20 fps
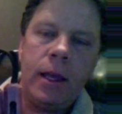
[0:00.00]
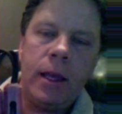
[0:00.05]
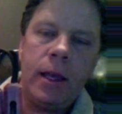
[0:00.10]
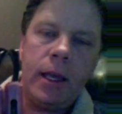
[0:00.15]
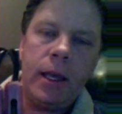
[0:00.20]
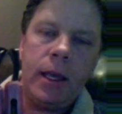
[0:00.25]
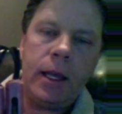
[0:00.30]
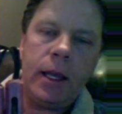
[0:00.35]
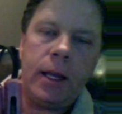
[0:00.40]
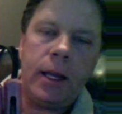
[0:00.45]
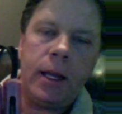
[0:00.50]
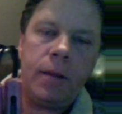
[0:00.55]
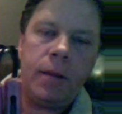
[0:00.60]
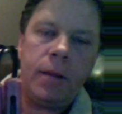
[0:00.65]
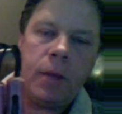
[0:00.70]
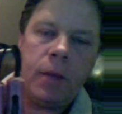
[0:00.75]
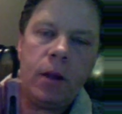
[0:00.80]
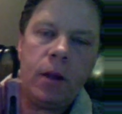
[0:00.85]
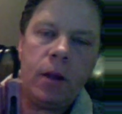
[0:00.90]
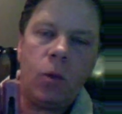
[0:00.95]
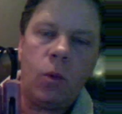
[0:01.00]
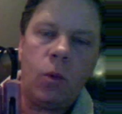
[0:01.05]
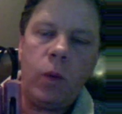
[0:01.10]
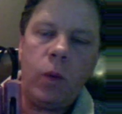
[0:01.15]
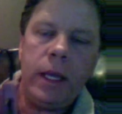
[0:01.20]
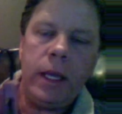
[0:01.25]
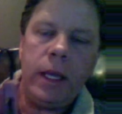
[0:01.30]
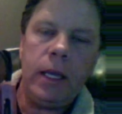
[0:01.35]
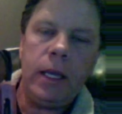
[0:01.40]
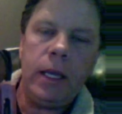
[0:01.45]
and then I'm going to
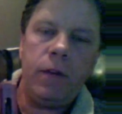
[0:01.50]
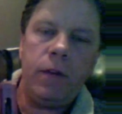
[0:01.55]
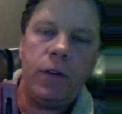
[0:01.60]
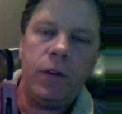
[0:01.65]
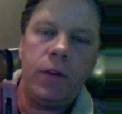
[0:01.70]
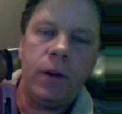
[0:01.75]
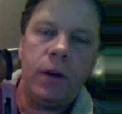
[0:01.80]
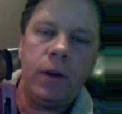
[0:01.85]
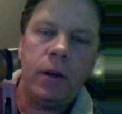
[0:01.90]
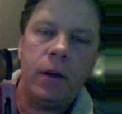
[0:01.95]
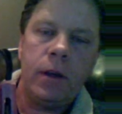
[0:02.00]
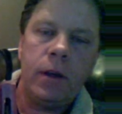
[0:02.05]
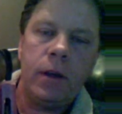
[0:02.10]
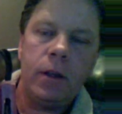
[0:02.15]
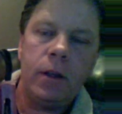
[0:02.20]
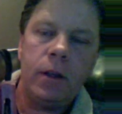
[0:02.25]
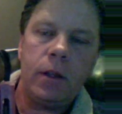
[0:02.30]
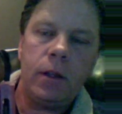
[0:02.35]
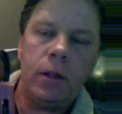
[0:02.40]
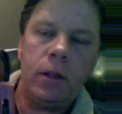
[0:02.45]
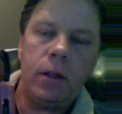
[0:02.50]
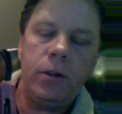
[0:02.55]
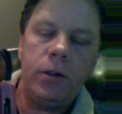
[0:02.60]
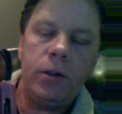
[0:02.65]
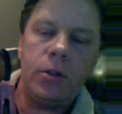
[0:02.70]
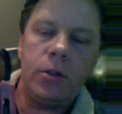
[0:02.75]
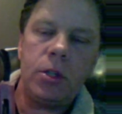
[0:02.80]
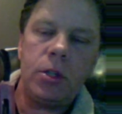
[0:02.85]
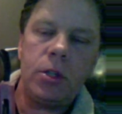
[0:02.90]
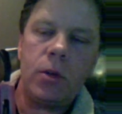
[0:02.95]
weave the loose
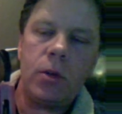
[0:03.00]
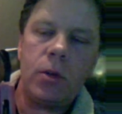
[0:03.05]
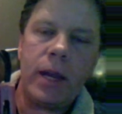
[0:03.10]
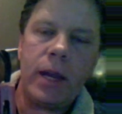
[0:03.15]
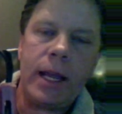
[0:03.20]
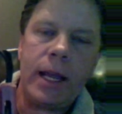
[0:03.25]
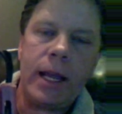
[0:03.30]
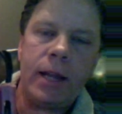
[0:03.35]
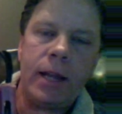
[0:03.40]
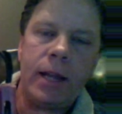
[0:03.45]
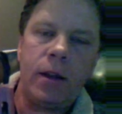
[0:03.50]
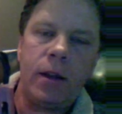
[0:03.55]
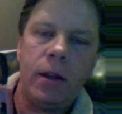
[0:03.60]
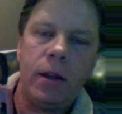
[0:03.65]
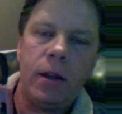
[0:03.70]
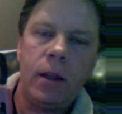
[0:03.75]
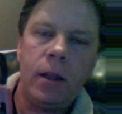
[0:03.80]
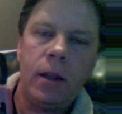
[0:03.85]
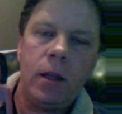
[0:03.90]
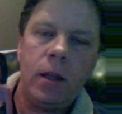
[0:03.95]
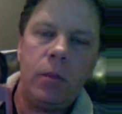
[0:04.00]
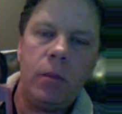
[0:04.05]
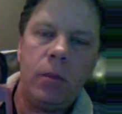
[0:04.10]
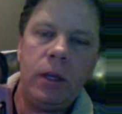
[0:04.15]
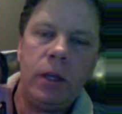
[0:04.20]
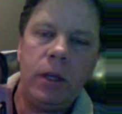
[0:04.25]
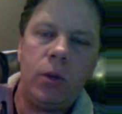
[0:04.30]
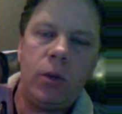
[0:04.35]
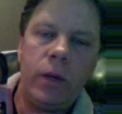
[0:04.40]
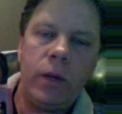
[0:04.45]
strand
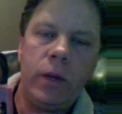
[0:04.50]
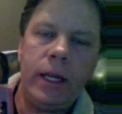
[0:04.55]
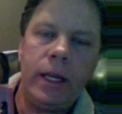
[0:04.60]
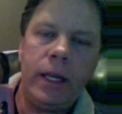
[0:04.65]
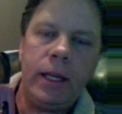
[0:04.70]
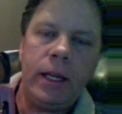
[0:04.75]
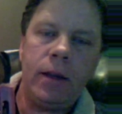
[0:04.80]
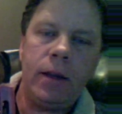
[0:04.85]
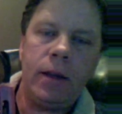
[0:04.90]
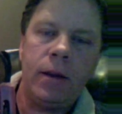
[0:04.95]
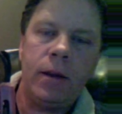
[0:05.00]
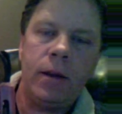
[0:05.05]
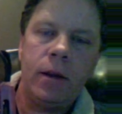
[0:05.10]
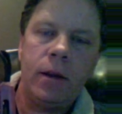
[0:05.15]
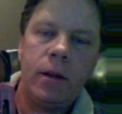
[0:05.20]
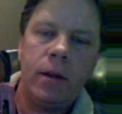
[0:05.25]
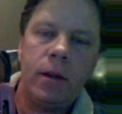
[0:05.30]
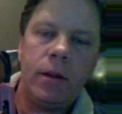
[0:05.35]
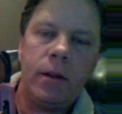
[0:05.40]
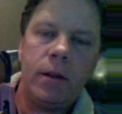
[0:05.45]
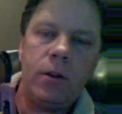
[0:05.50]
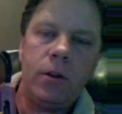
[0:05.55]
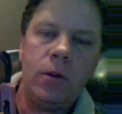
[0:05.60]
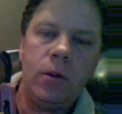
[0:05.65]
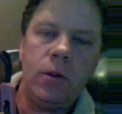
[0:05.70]
between the two